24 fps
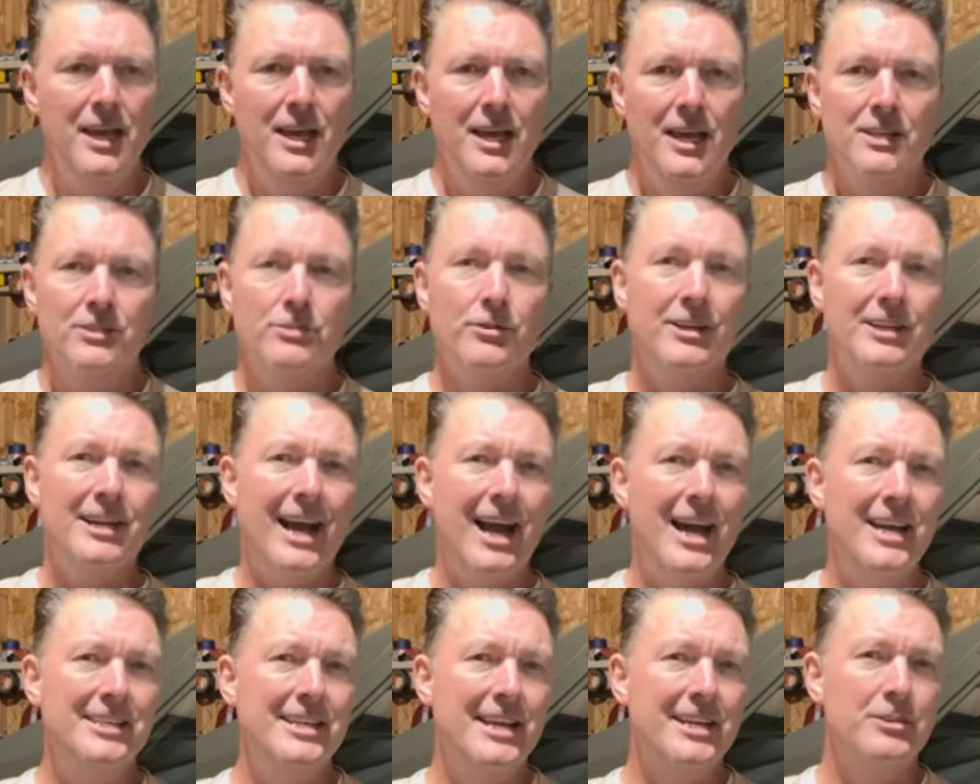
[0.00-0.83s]
So I
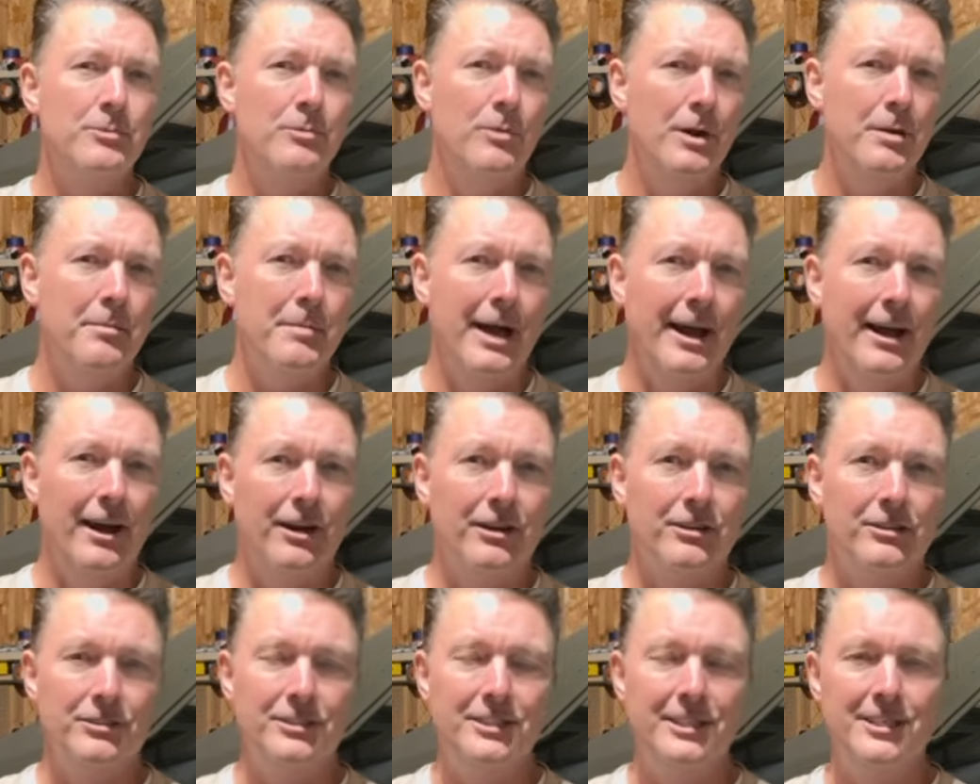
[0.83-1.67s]
contacted one of my
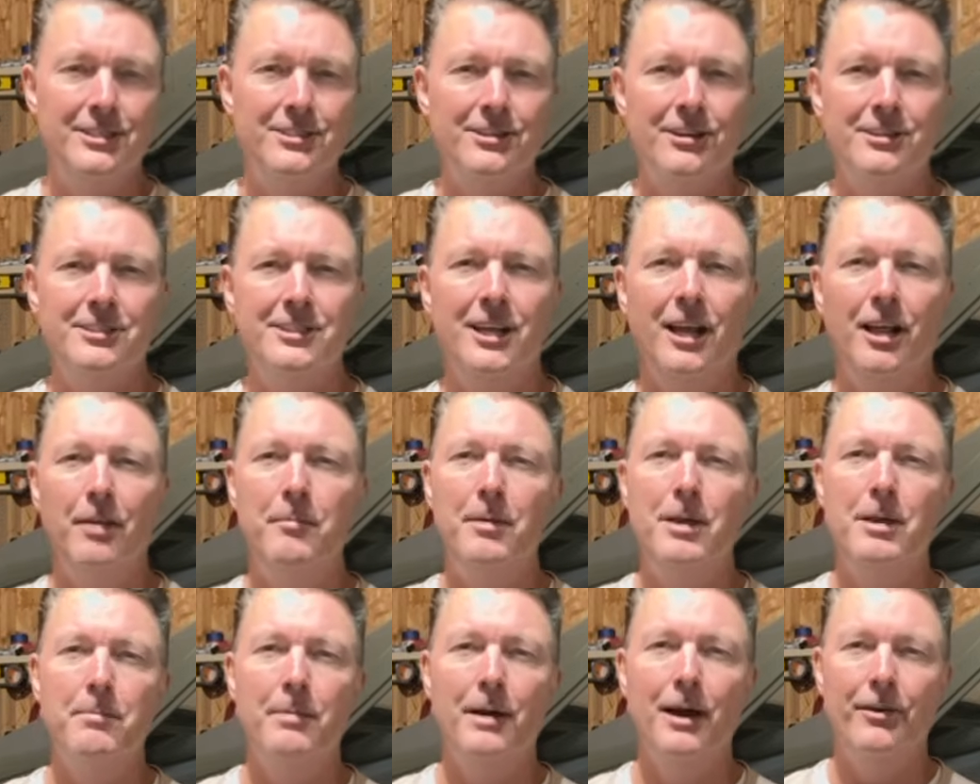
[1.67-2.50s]
uncles and he started telling
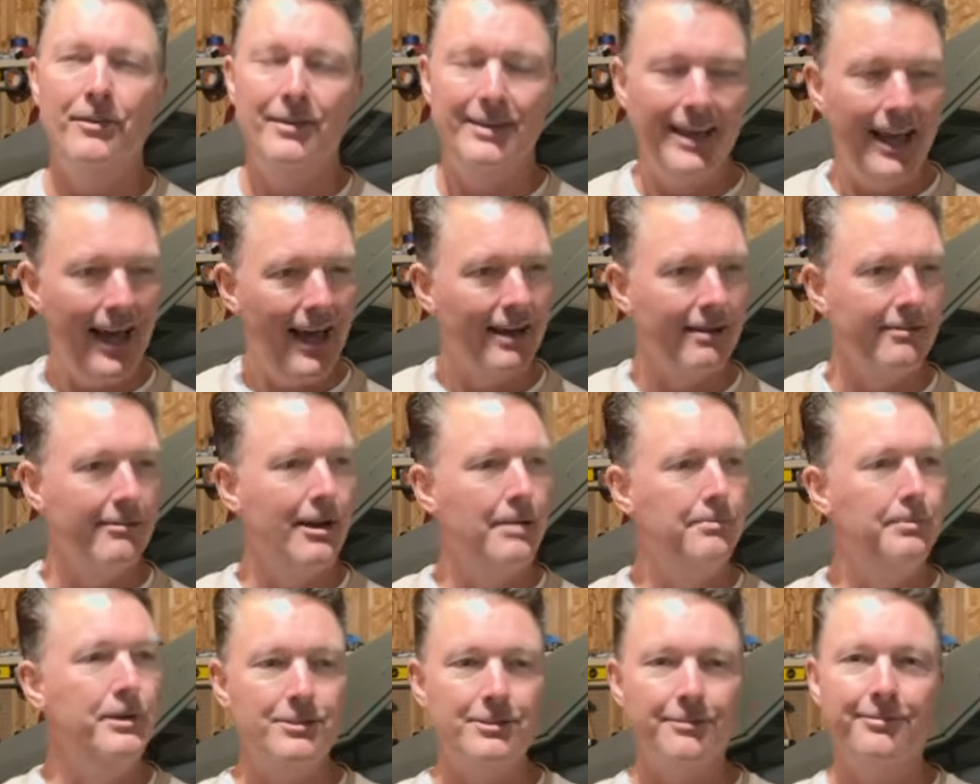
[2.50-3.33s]
me about, yeah,
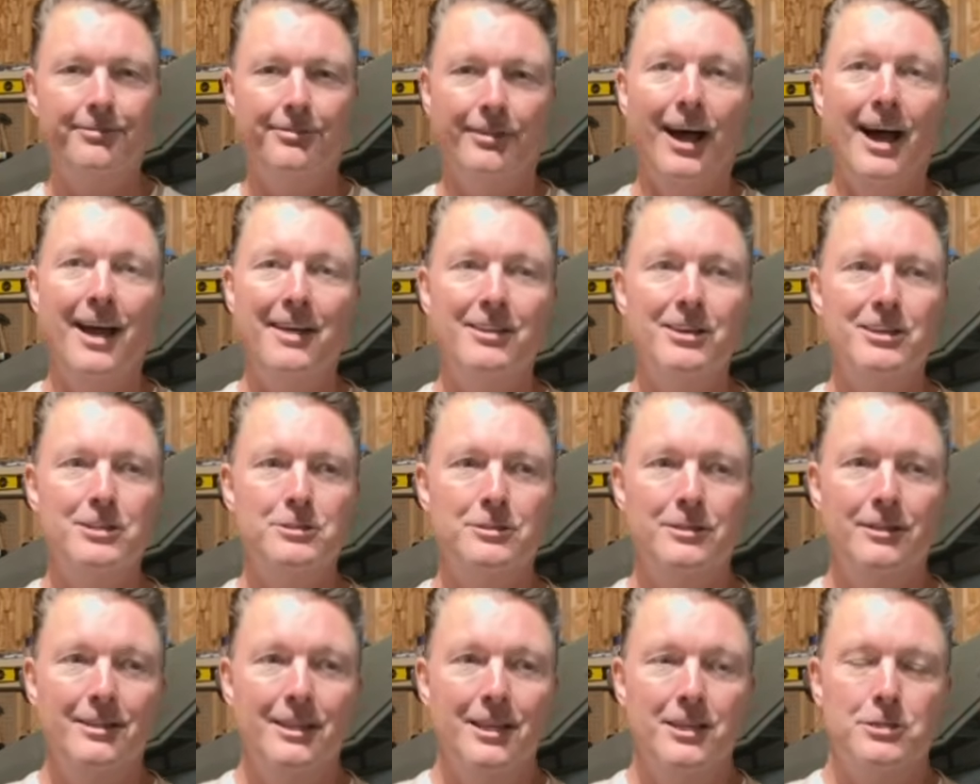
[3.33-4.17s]
Grandpa used to fly this
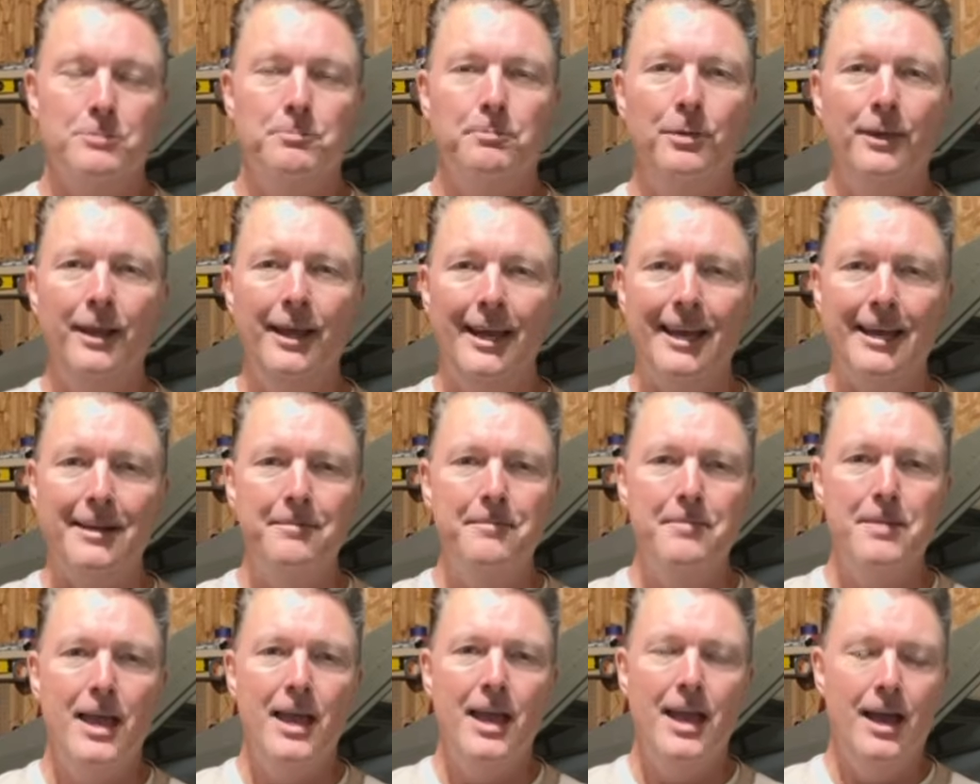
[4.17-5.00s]
plane.
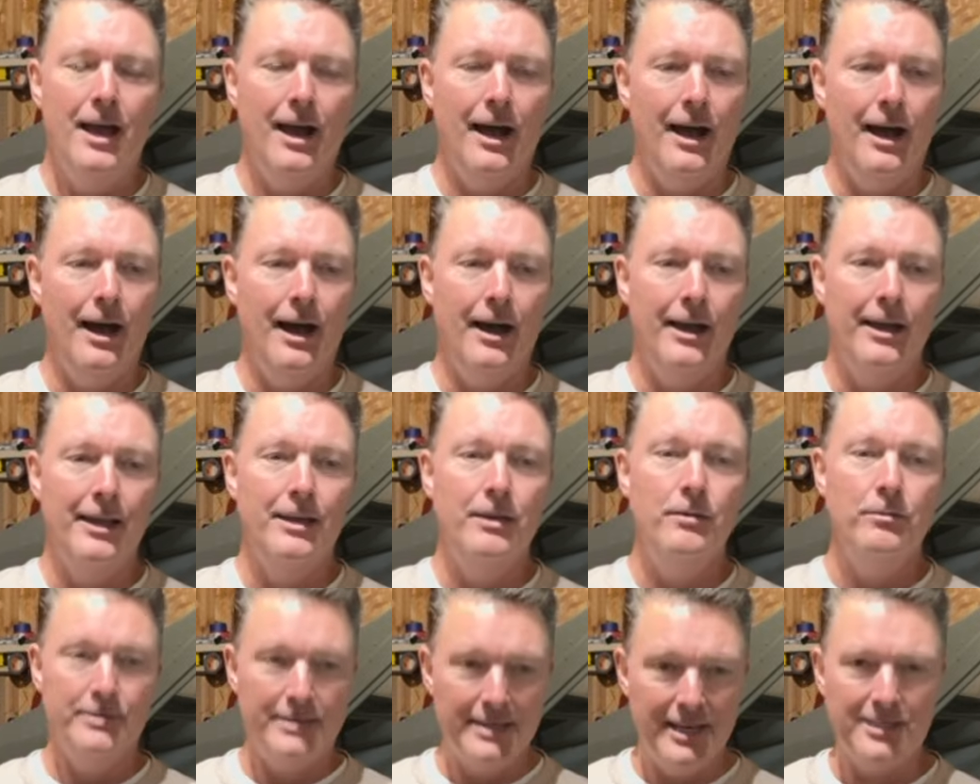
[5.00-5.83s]

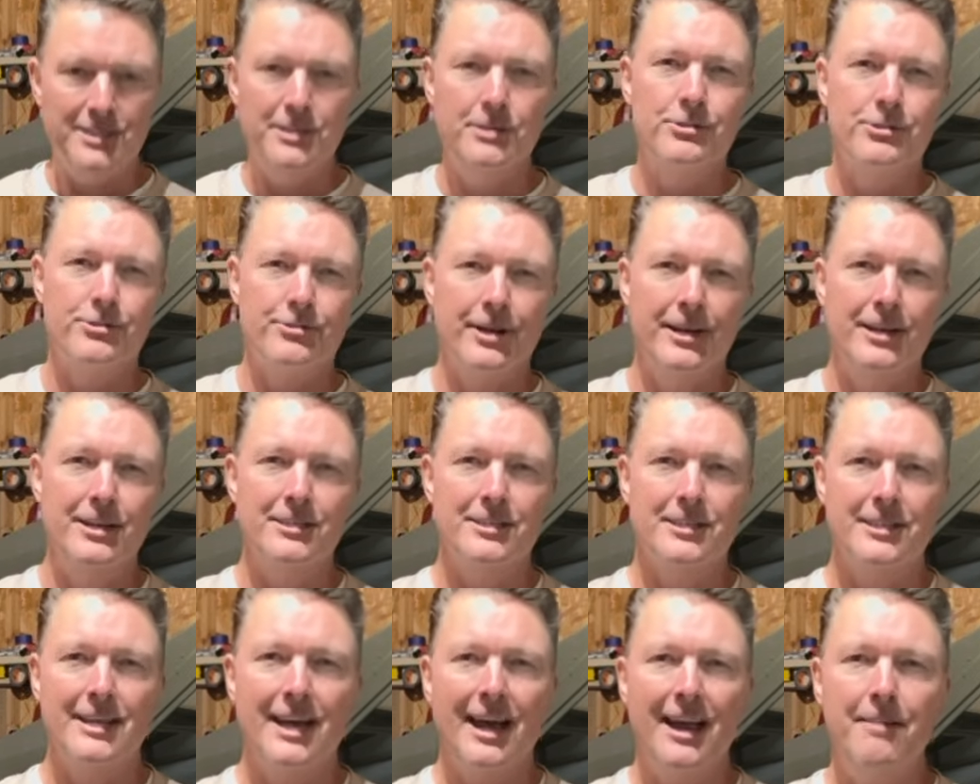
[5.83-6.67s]
Yes, he was trained
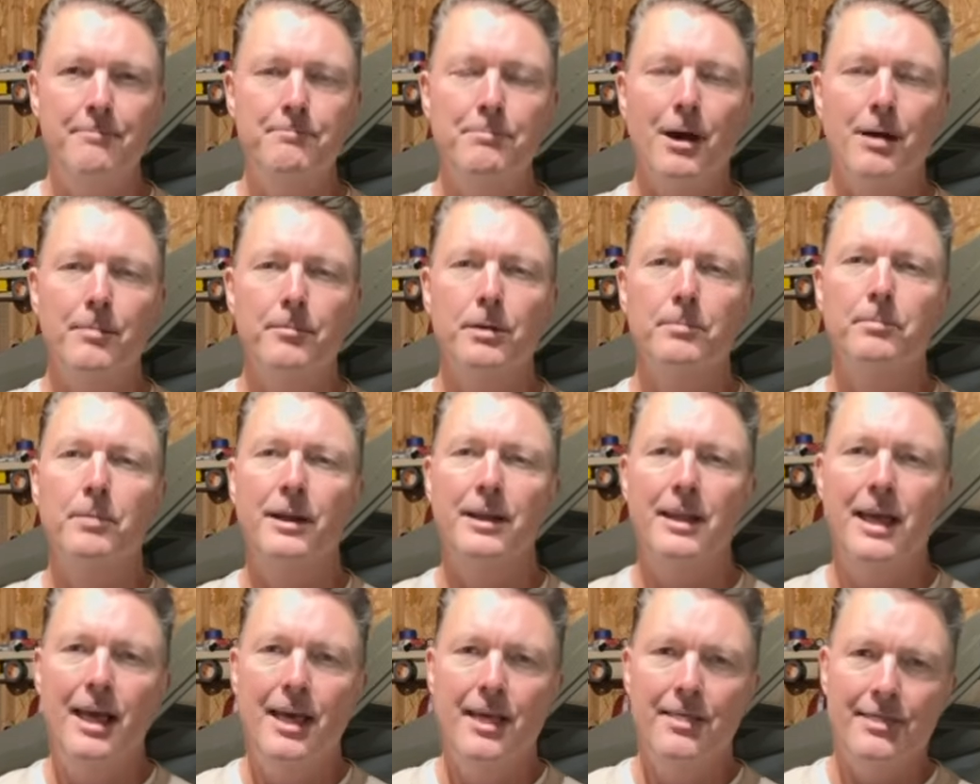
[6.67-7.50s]
as a dive bomber,
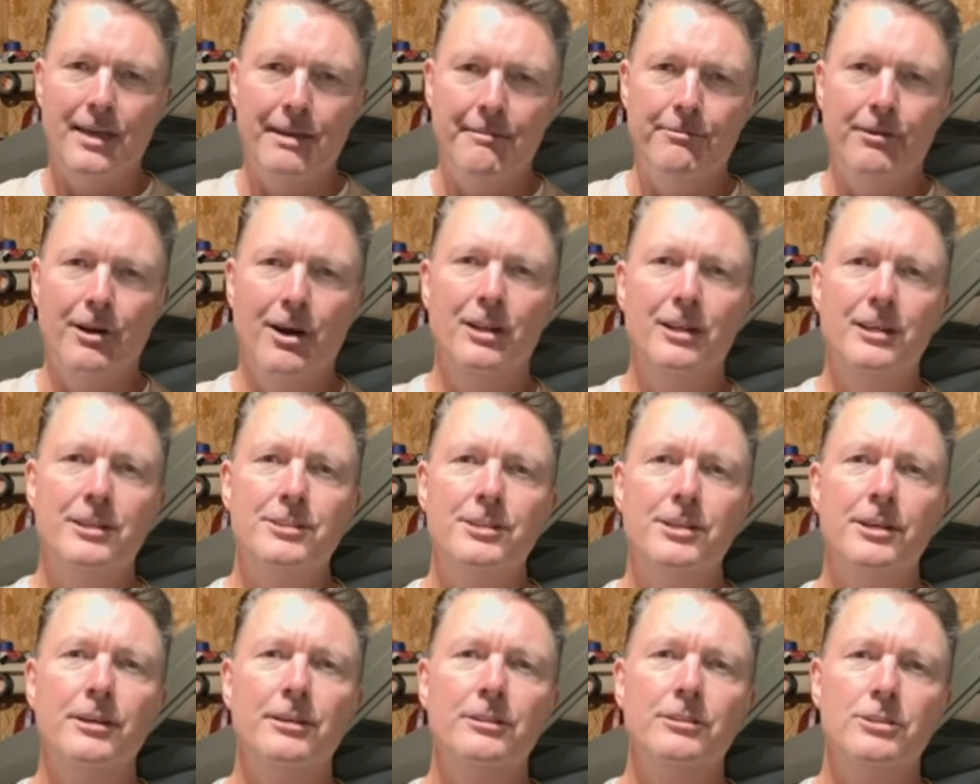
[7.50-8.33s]
but they
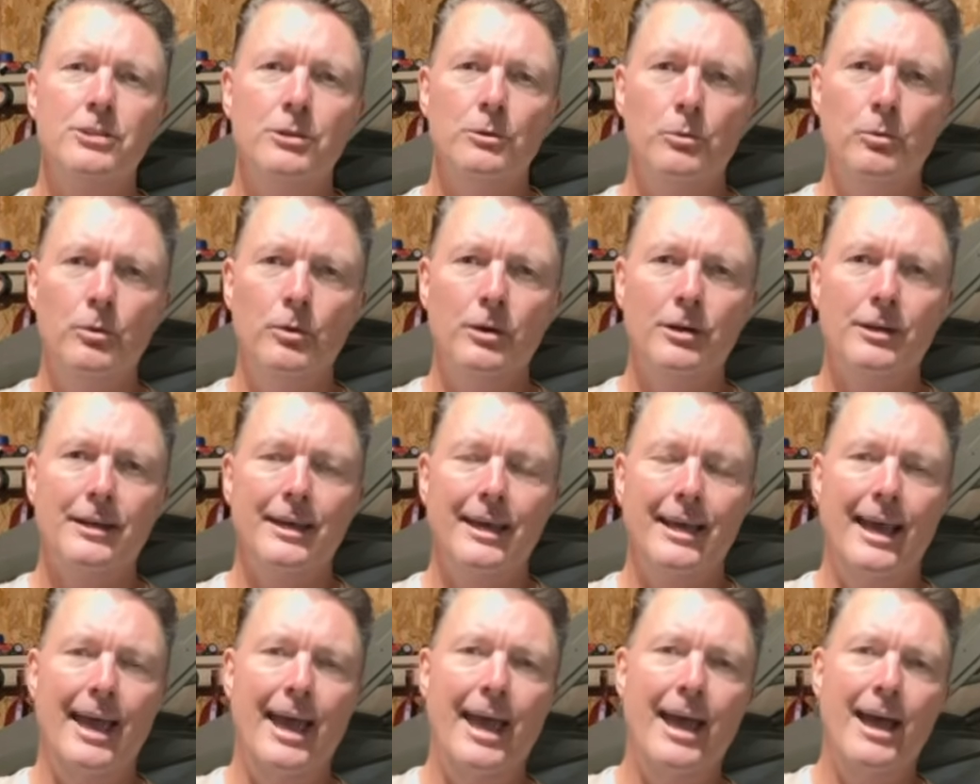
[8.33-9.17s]
volunteered to
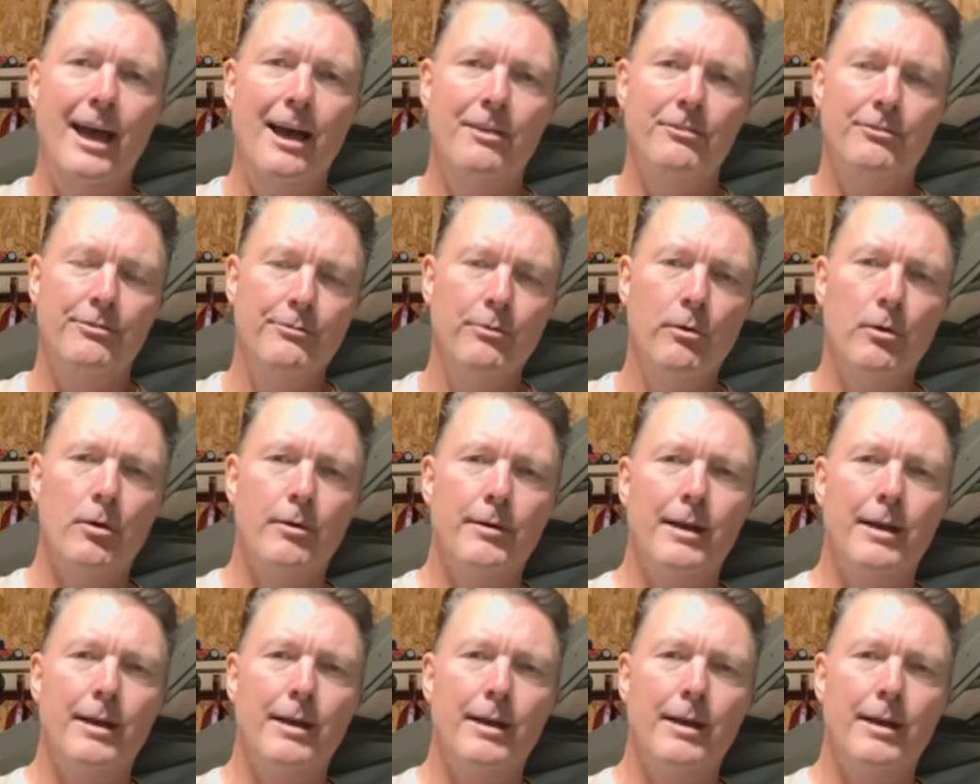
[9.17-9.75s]
work as forward